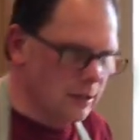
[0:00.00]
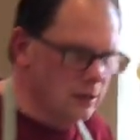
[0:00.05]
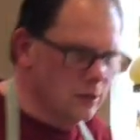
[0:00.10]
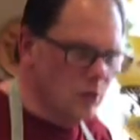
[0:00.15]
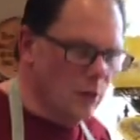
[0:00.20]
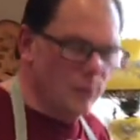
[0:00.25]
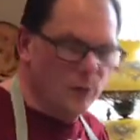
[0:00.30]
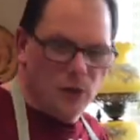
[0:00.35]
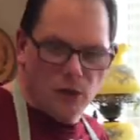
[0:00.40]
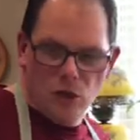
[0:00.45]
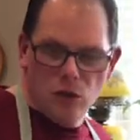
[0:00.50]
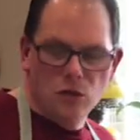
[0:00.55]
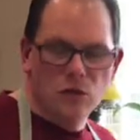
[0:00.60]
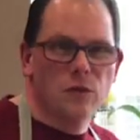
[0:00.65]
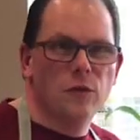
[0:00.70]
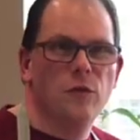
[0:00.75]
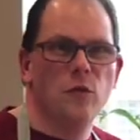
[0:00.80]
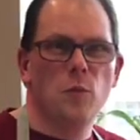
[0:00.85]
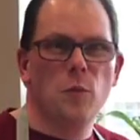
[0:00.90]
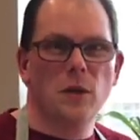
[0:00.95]
so I'm going to use
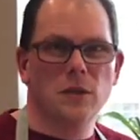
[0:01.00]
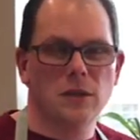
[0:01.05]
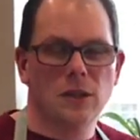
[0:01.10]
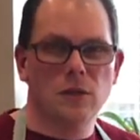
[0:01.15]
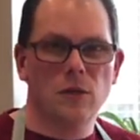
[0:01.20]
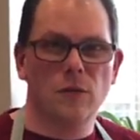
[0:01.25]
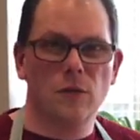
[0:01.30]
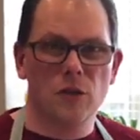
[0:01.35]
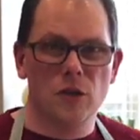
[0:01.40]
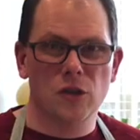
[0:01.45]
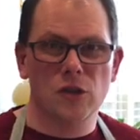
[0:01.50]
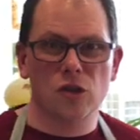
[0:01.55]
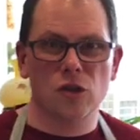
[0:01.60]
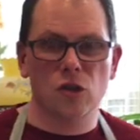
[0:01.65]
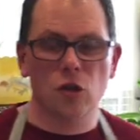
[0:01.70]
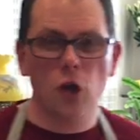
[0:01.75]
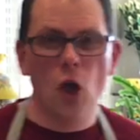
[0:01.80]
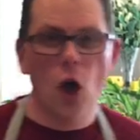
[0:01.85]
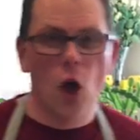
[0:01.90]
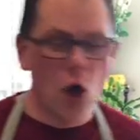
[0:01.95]
the food processor for the
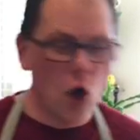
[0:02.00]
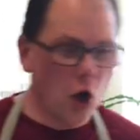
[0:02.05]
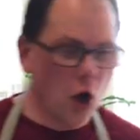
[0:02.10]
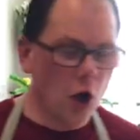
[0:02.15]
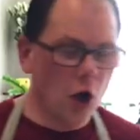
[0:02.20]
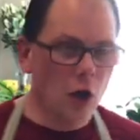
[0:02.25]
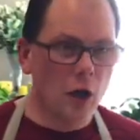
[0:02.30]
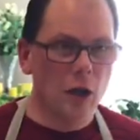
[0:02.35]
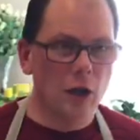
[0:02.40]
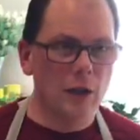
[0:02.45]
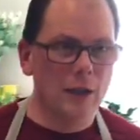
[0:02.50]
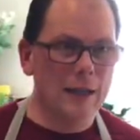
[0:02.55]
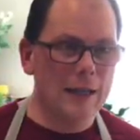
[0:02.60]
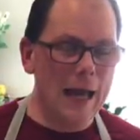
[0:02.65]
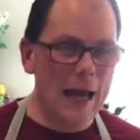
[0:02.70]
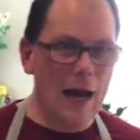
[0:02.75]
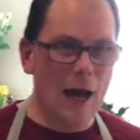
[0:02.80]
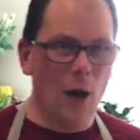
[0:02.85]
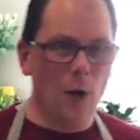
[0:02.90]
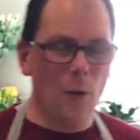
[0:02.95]
slaw now.